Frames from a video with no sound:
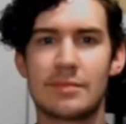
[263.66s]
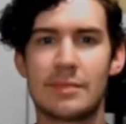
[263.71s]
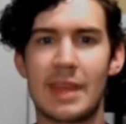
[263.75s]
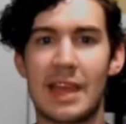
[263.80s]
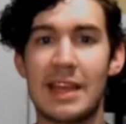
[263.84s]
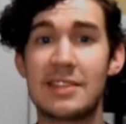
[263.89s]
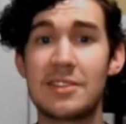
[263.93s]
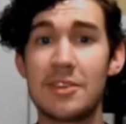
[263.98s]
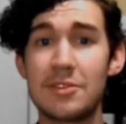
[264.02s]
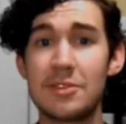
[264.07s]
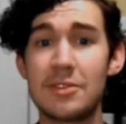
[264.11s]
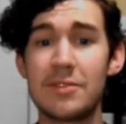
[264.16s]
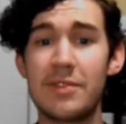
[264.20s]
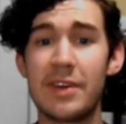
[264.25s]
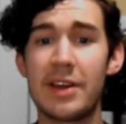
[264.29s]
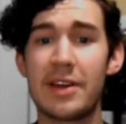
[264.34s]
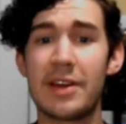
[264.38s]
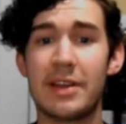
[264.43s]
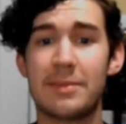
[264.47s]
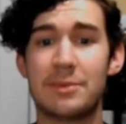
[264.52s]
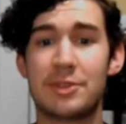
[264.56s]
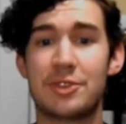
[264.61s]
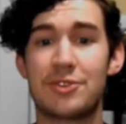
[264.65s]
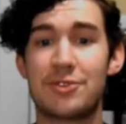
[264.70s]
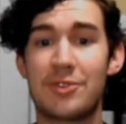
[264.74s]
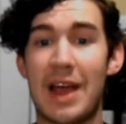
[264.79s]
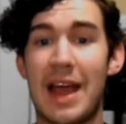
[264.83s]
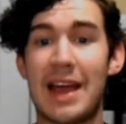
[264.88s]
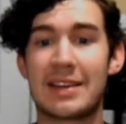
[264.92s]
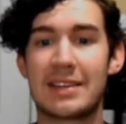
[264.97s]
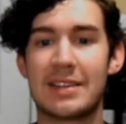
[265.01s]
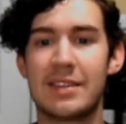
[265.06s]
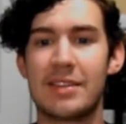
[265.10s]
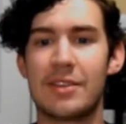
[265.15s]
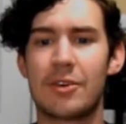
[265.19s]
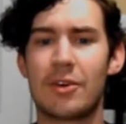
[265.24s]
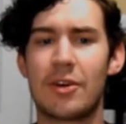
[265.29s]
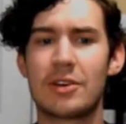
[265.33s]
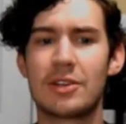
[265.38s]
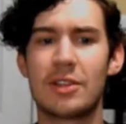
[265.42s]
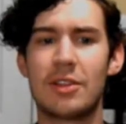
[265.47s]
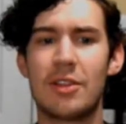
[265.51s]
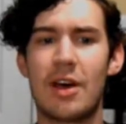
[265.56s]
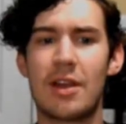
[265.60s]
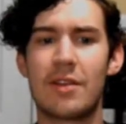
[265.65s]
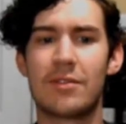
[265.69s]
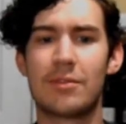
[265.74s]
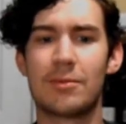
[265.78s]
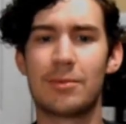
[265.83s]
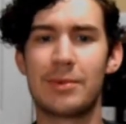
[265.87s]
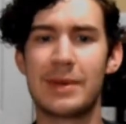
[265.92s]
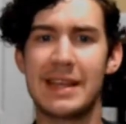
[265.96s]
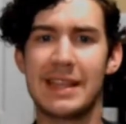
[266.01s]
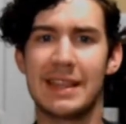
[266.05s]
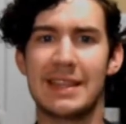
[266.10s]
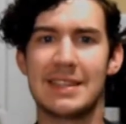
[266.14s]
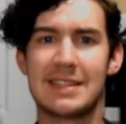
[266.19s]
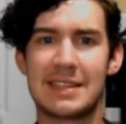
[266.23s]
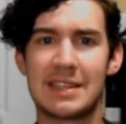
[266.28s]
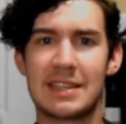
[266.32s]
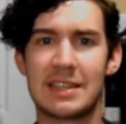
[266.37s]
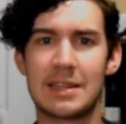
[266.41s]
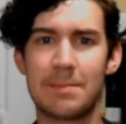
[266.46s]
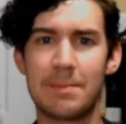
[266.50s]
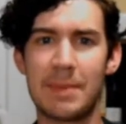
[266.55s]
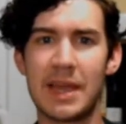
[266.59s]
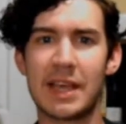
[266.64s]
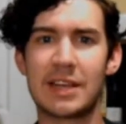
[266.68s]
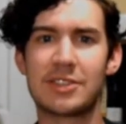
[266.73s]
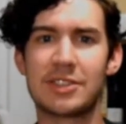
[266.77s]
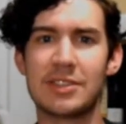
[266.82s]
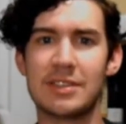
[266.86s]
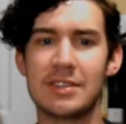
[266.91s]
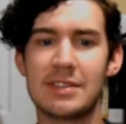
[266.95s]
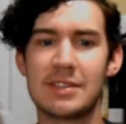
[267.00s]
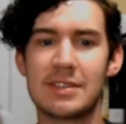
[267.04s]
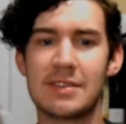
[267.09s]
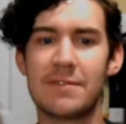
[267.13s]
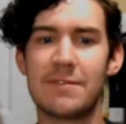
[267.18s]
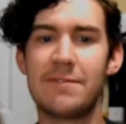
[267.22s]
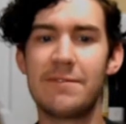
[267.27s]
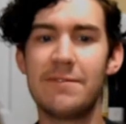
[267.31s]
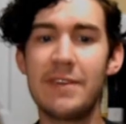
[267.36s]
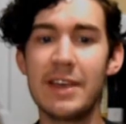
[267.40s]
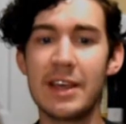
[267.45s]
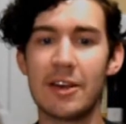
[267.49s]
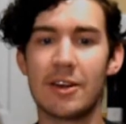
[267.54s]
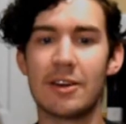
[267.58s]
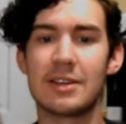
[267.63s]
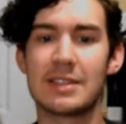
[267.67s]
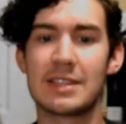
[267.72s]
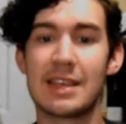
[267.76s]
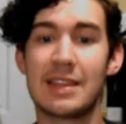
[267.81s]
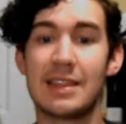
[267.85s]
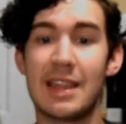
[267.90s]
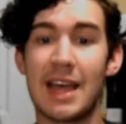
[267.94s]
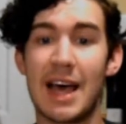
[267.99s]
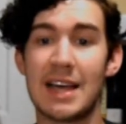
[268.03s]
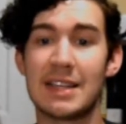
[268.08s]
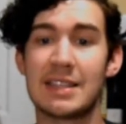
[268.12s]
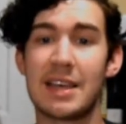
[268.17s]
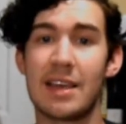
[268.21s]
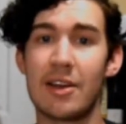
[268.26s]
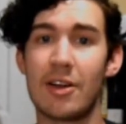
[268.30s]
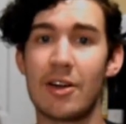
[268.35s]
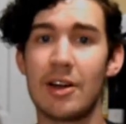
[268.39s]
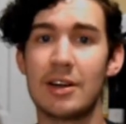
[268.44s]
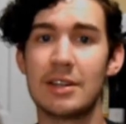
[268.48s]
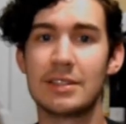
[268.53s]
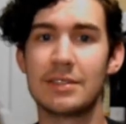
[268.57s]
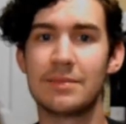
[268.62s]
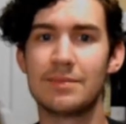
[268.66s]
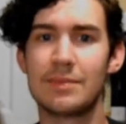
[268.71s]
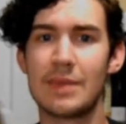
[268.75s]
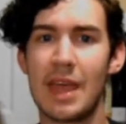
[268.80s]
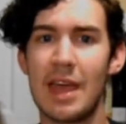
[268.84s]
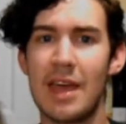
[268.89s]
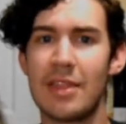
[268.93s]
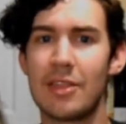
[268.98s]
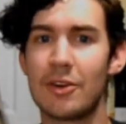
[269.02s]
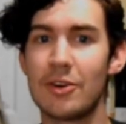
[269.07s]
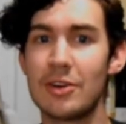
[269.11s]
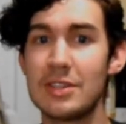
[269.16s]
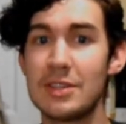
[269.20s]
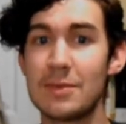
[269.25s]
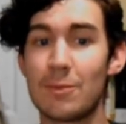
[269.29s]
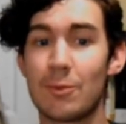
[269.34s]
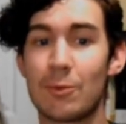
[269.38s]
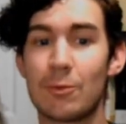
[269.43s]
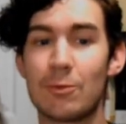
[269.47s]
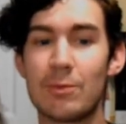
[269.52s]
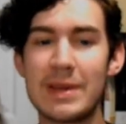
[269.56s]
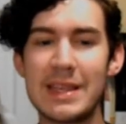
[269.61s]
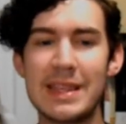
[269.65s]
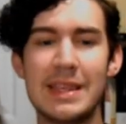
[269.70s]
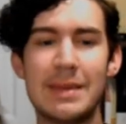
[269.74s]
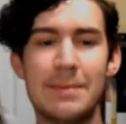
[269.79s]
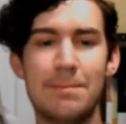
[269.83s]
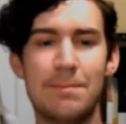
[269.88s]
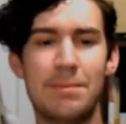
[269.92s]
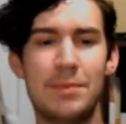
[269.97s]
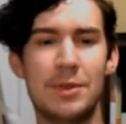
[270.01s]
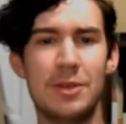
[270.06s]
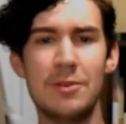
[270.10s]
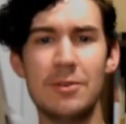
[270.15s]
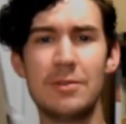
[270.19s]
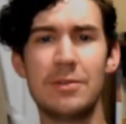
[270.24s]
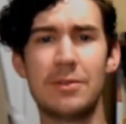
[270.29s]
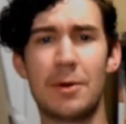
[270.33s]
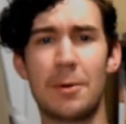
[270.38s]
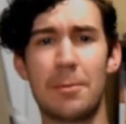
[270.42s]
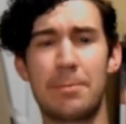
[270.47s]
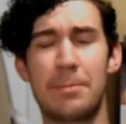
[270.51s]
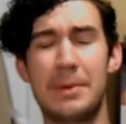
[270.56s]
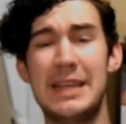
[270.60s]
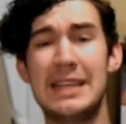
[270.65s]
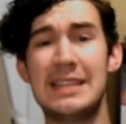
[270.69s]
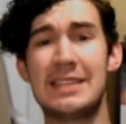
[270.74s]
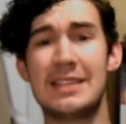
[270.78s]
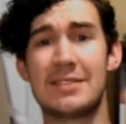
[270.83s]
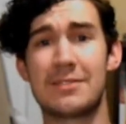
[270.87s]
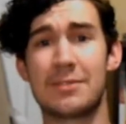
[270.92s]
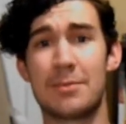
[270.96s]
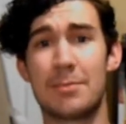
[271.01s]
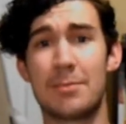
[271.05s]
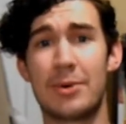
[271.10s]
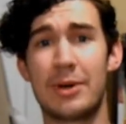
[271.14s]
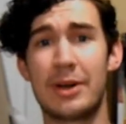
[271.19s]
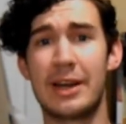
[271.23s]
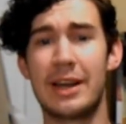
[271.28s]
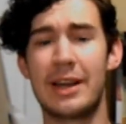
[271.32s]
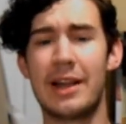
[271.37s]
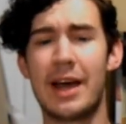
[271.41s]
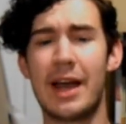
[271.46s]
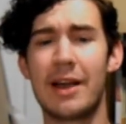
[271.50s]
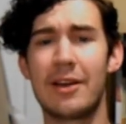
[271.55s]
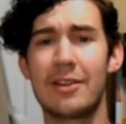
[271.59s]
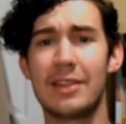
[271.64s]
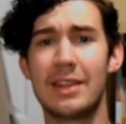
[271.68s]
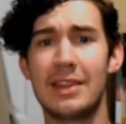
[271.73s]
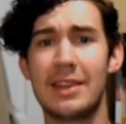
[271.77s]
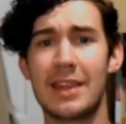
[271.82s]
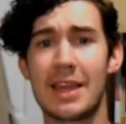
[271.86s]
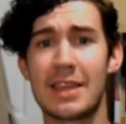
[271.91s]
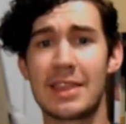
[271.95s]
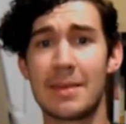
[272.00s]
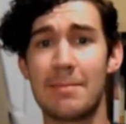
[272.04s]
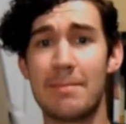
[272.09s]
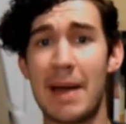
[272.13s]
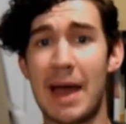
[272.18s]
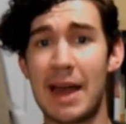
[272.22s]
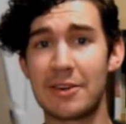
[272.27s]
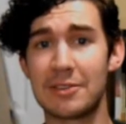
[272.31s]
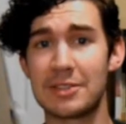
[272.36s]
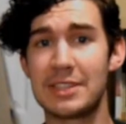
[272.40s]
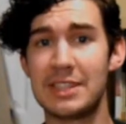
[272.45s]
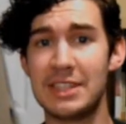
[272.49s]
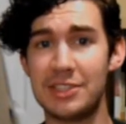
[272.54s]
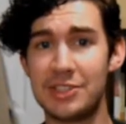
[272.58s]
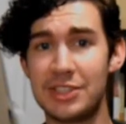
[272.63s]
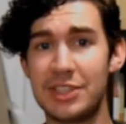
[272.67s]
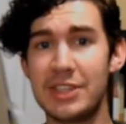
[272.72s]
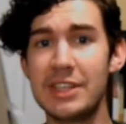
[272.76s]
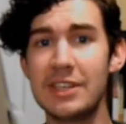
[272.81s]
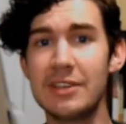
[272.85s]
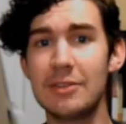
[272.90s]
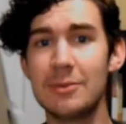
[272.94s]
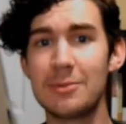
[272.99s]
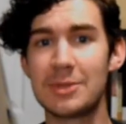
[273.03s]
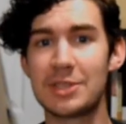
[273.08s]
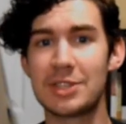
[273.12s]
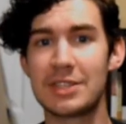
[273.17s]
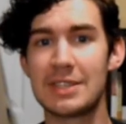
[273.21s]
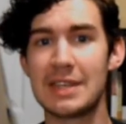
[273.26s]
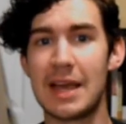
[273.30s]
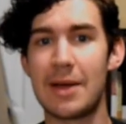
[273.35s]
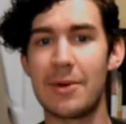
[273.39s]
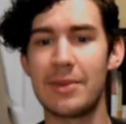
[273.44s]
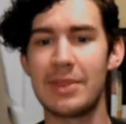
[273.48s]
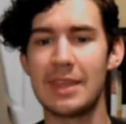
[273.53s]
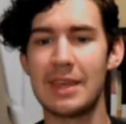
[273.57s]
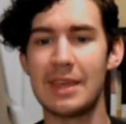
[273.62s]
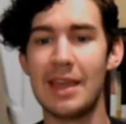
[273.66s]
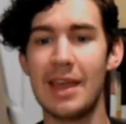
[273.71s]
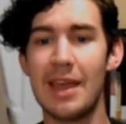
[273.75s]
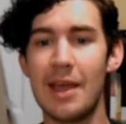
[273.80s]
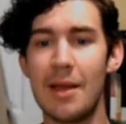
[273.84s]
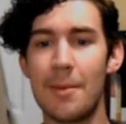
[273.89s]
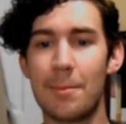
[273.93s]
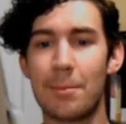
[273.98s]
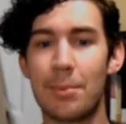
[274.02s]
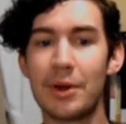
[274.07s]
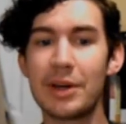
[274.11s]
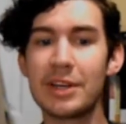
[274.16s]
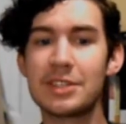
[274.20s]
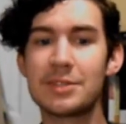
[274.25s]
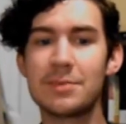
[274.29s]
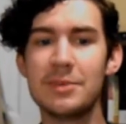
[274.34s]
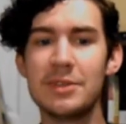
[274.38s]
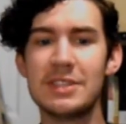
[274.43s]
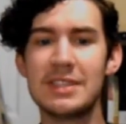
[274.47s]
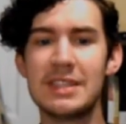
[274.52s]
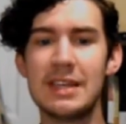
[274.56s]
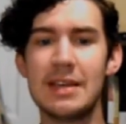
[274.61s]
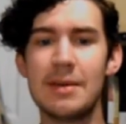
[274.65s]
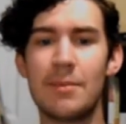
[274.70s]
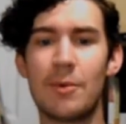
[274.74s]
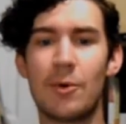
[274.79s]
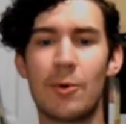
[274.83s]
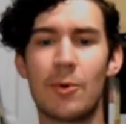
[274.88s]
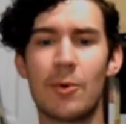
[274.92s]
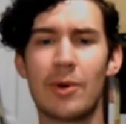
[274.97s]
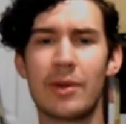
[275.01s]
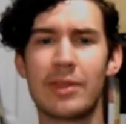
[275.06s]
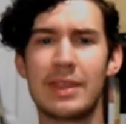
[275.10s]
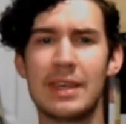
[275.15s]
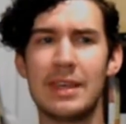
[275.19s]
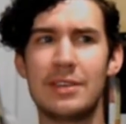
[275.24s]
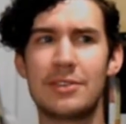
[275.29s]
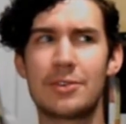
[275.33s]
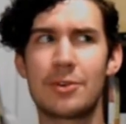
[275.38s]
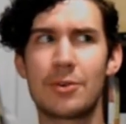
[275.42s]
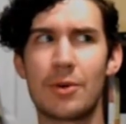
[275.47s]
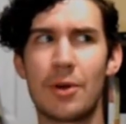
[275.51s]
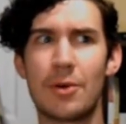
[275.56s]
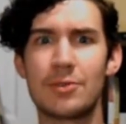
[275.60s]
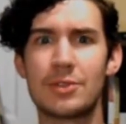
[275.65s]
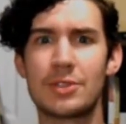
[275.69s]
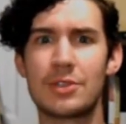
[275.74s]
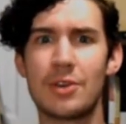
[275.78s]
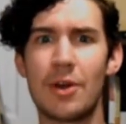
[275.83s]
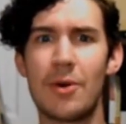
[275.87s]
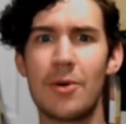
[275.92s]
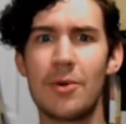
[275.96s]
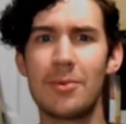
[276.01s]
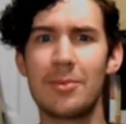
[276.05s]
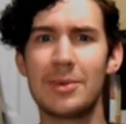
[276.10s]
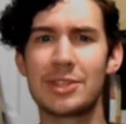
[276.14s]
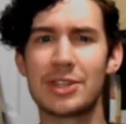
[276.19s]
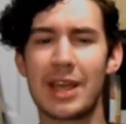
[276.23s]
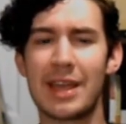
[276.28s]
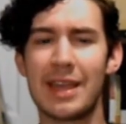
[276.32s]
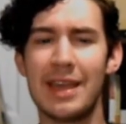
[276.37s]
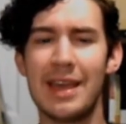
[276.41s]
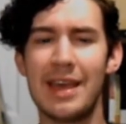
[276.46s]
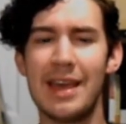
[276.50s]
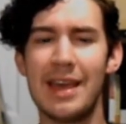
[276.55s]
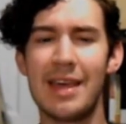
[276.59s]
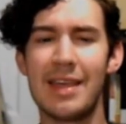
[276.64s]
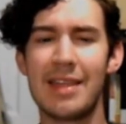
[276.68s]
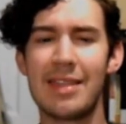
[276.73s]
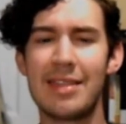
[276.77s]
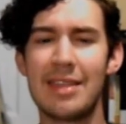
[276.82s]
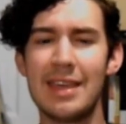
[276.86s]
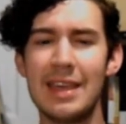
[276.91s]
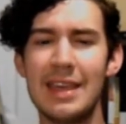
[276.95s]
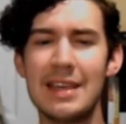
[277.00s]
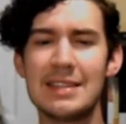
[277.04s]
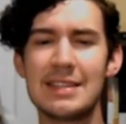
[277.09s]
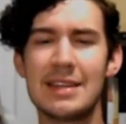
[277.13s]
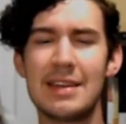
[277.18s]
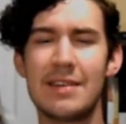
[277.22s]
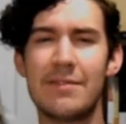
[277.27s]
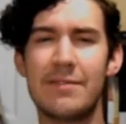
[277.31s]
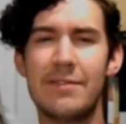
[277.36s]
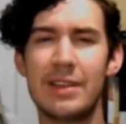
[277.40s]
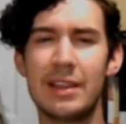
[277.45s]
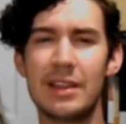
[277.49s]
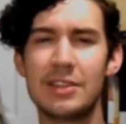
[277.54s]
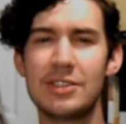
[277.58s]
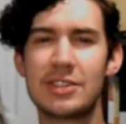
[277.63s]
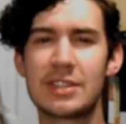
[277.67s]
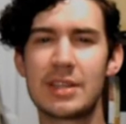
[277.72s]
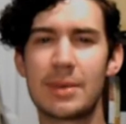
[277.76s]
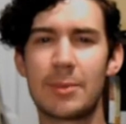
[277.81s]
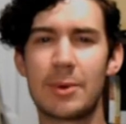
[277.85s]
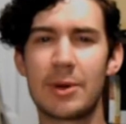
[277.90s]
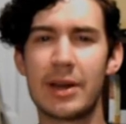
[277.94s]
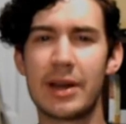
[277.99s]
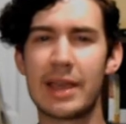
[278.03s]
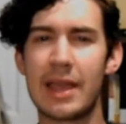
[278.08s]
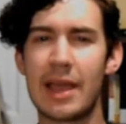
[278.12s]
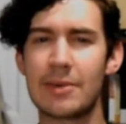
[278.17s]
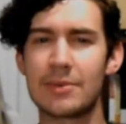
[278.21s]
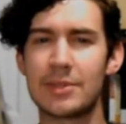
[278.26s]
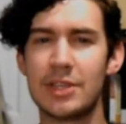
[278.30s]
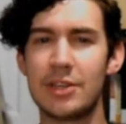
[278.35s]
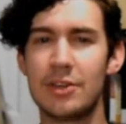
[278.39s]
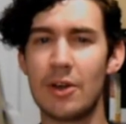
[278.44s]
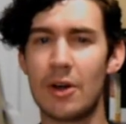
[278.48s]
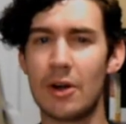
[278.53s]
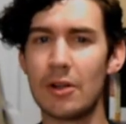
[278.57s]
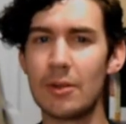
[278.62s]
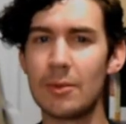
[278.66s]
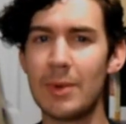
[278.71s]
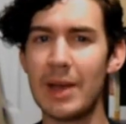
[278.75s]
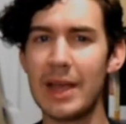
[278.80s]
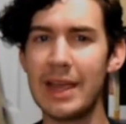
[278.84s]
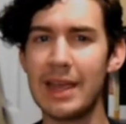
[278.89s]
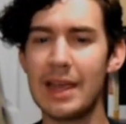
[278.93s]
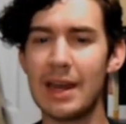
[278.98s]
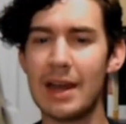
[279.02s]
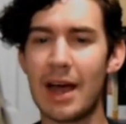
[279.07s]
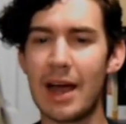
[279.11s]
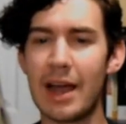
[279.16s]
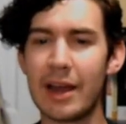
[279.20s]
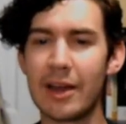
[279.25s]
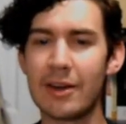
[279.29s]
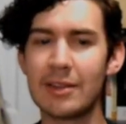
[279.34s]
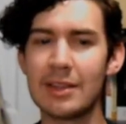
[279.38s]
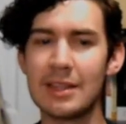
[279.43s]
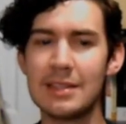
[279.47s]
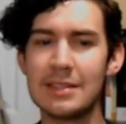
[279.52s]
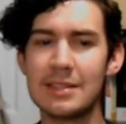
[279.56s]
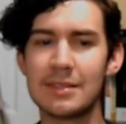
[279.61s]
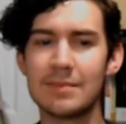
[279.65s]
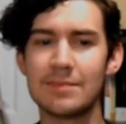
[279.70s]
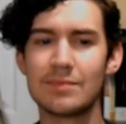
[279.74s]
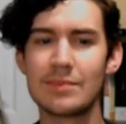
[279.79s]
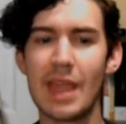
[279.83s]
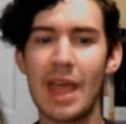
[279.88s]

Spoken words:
It's also very abstracted. There aren't a lot of realistic depictions of figures in Latin art. There are some really beautiful pieces from Britain and Ireland, like the Battersea Shield, which is now in the British Museum, or the Turo Stone, which I think is in a village somewhere in County Galway in Ireland.